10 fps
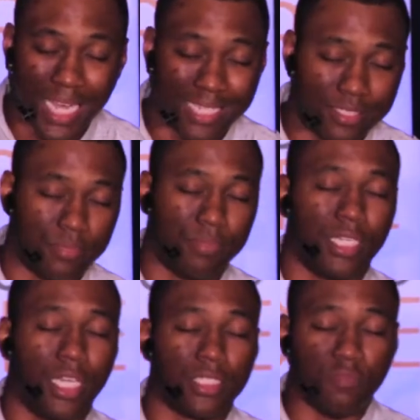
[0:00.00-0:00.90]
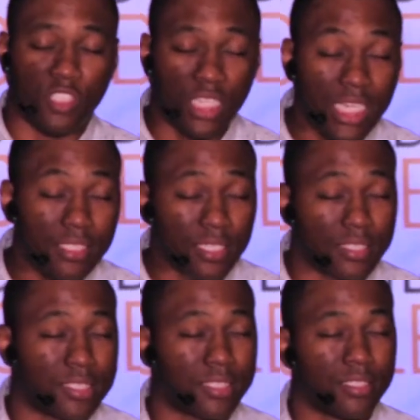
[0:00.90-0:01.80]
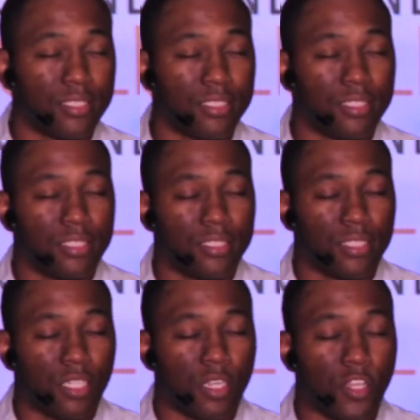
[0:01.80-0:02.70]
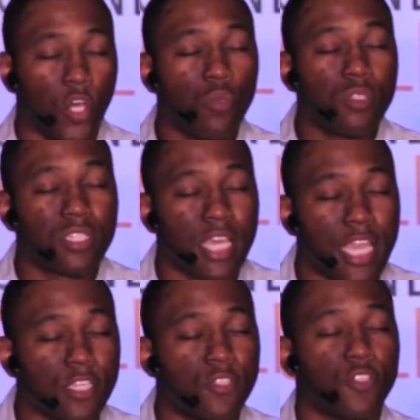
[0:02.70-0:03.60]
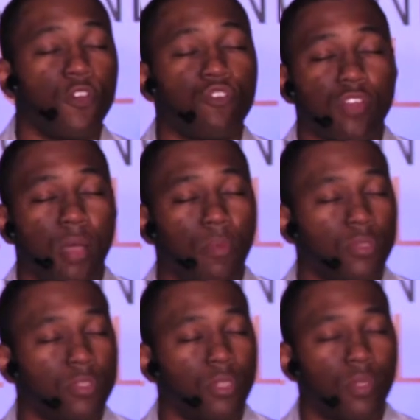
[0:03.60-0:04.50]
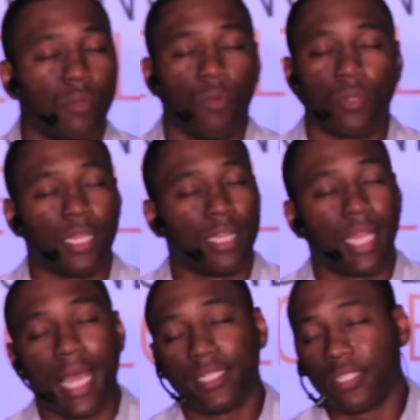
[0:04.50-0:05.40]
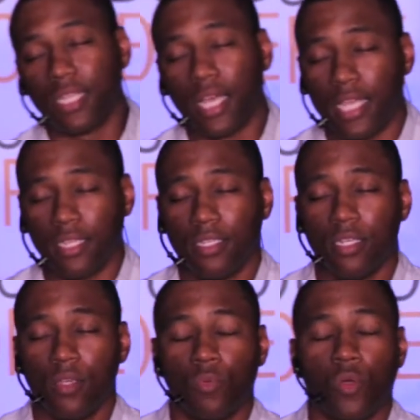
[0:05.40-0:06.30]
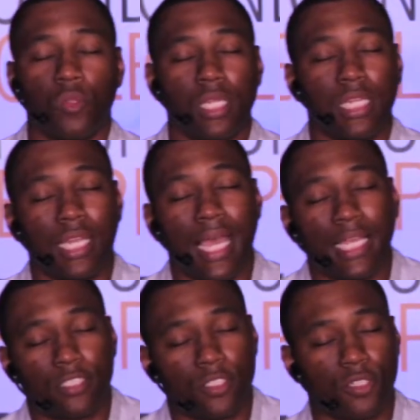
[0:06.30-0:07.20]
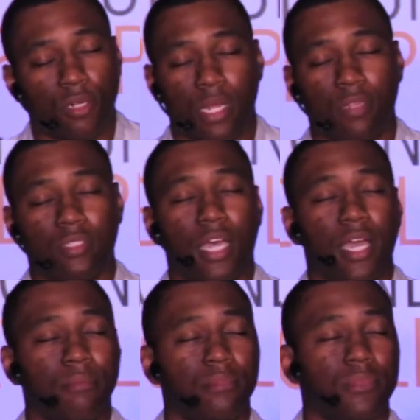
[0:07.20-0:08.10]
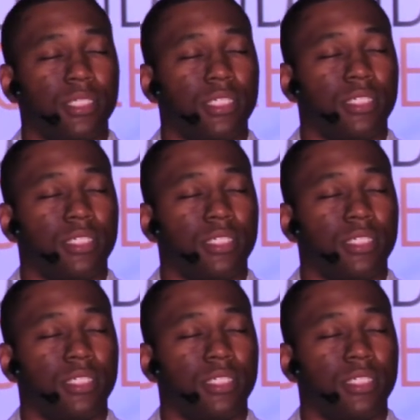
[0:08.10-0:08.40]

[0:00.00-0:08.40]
But because of Jesus, those things, those troubles only last a night, will only last a certain amount of time.